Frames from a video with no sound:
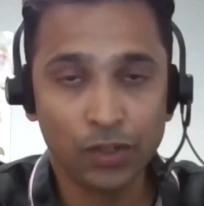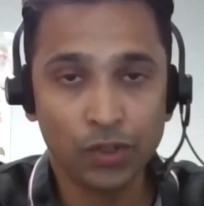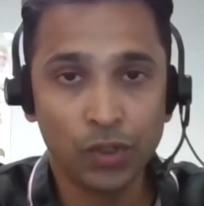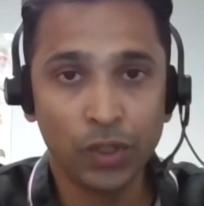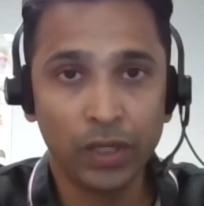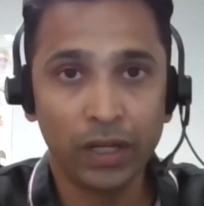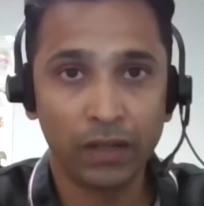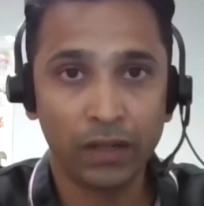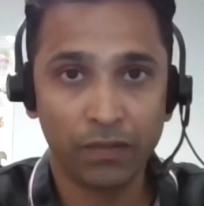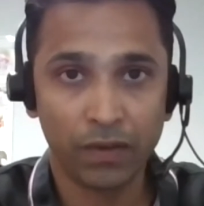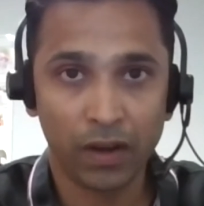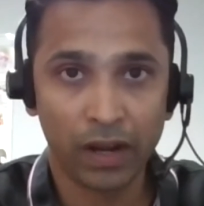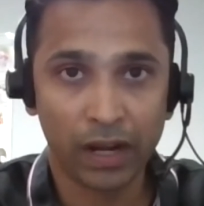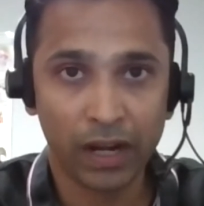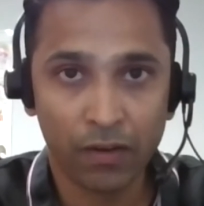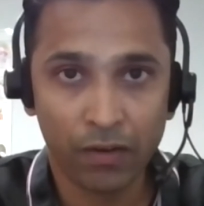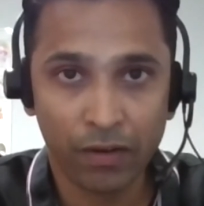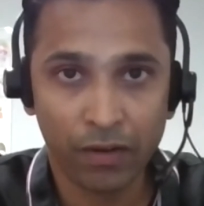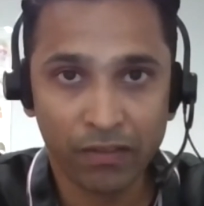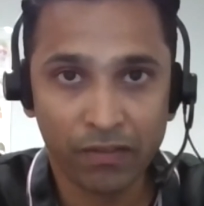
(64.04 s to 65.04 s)
injury and if you're
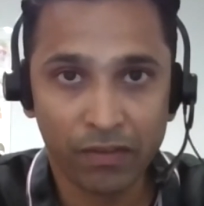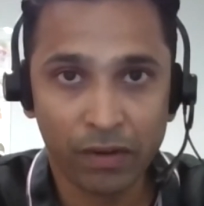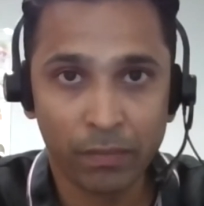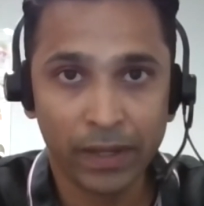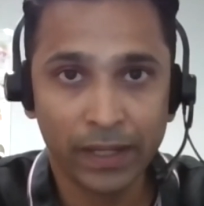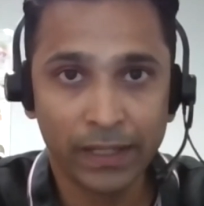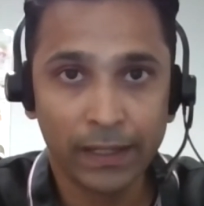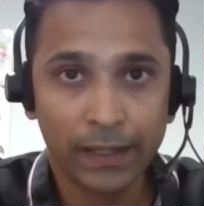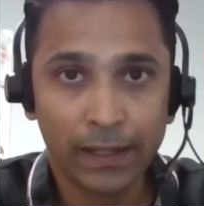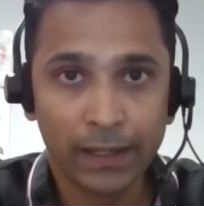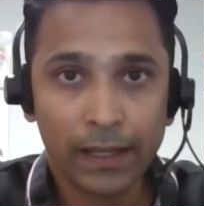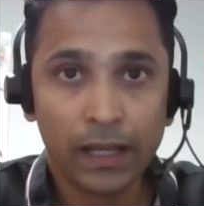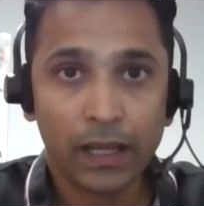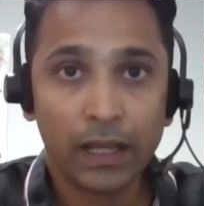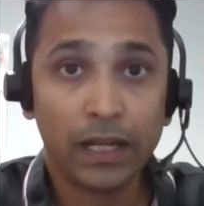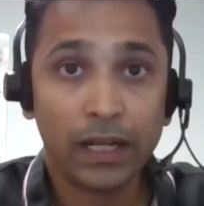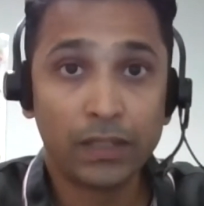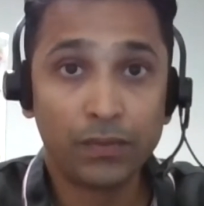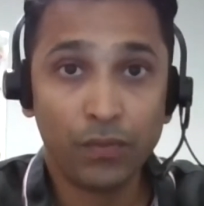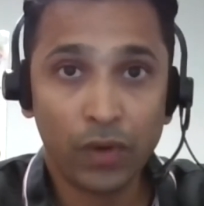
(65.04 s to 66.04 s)
recovering from it,
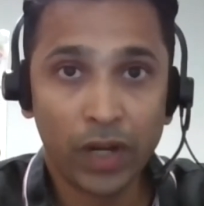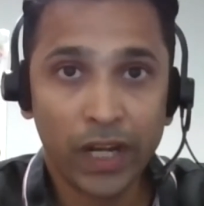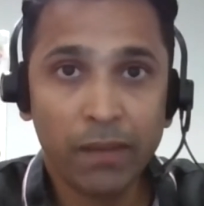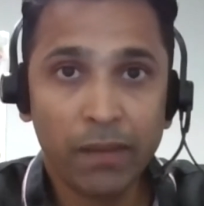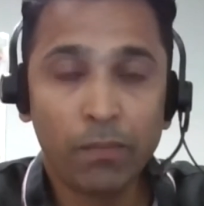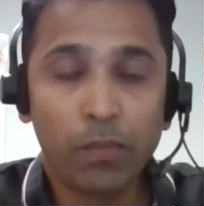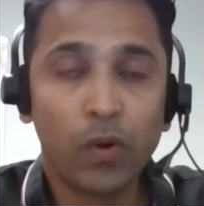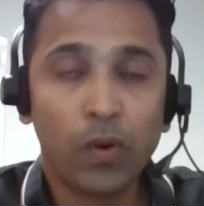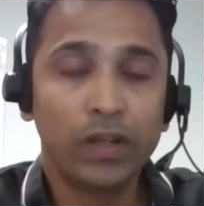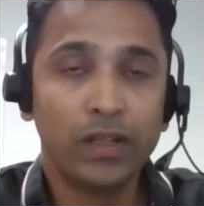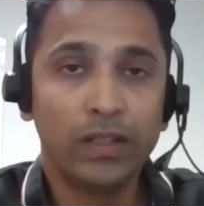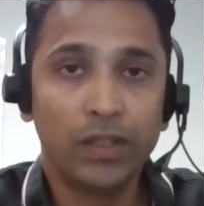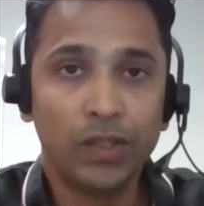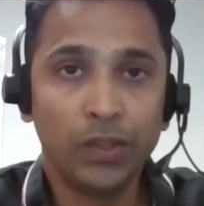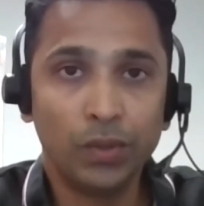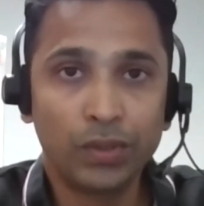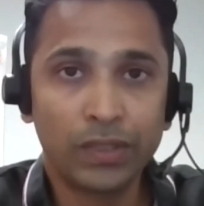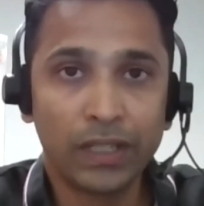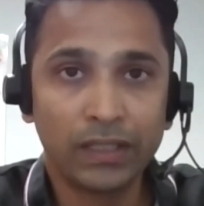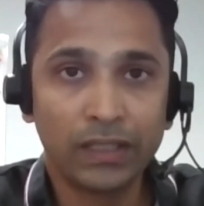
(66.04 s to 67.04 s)
it's very important
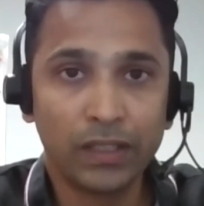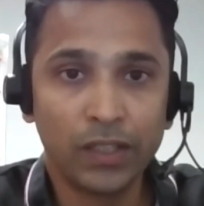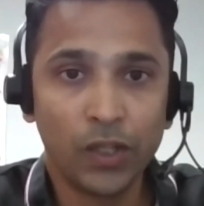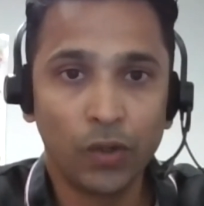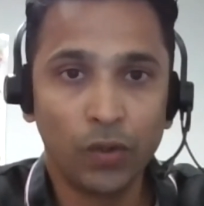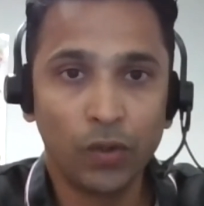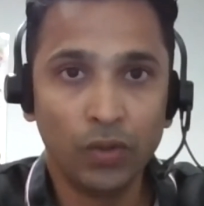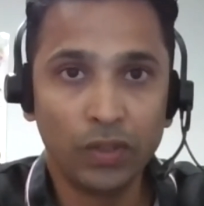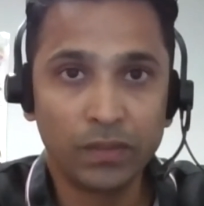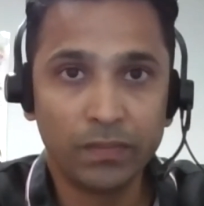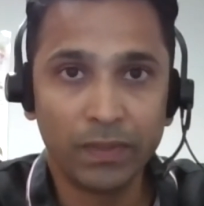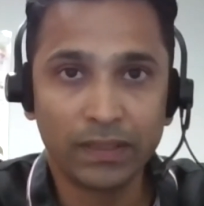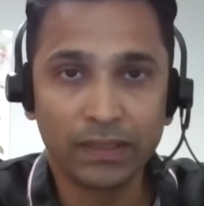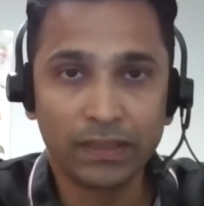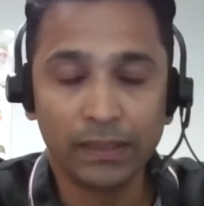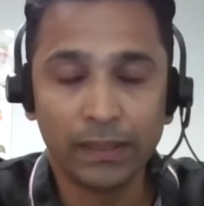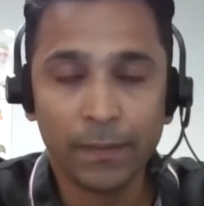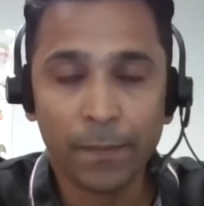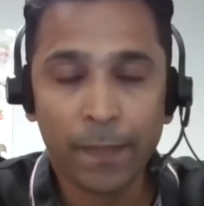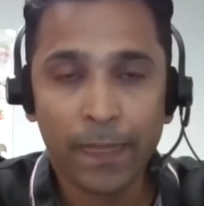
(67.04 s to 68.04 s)
to strengthen your glutes
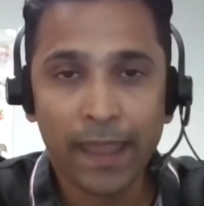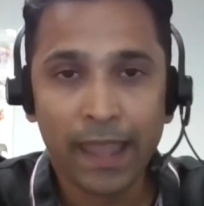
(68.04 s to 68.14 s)
muscle.